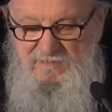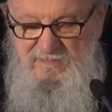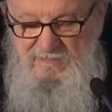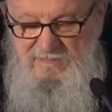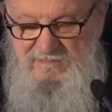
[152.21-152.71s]

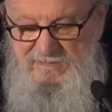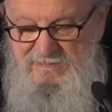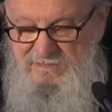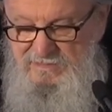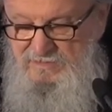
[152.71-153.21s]
that
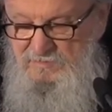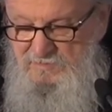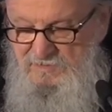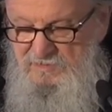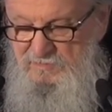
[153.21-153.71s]
are
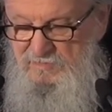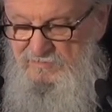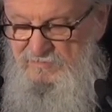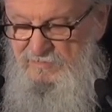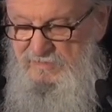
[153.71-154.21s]
responsible
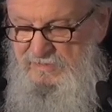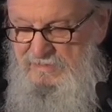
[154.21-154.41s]
for